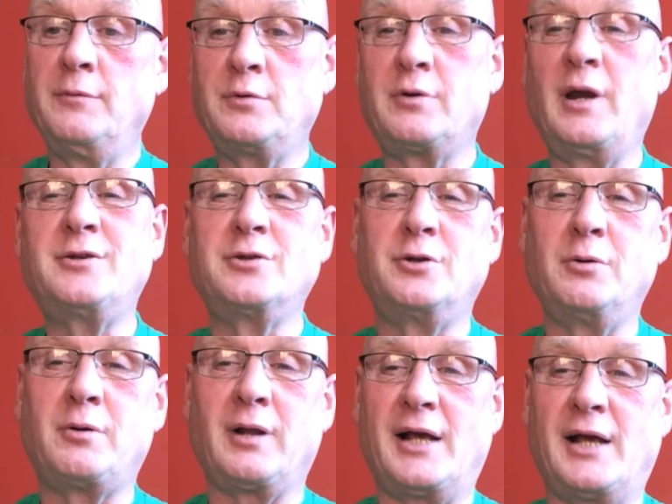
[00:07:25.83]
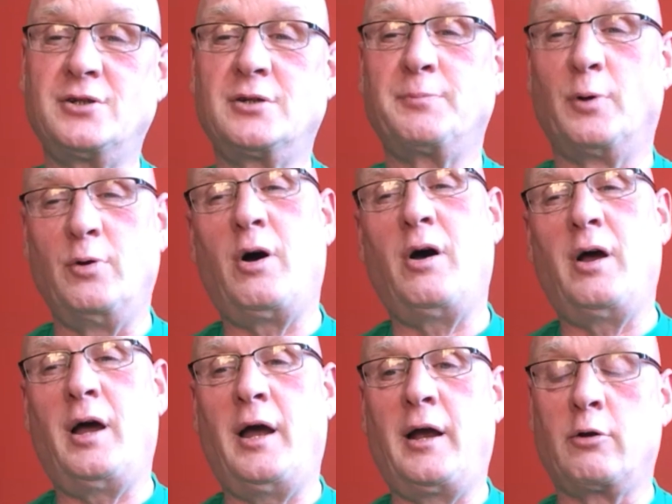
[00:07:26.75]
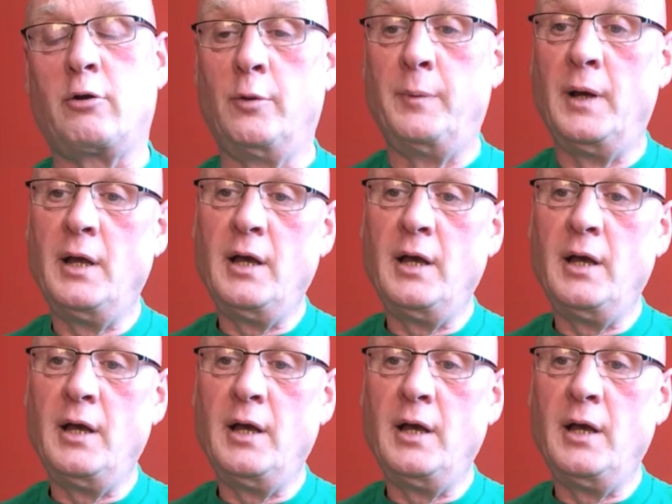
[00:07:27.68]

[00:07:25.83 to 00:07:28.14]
Great to do classes, but not a club.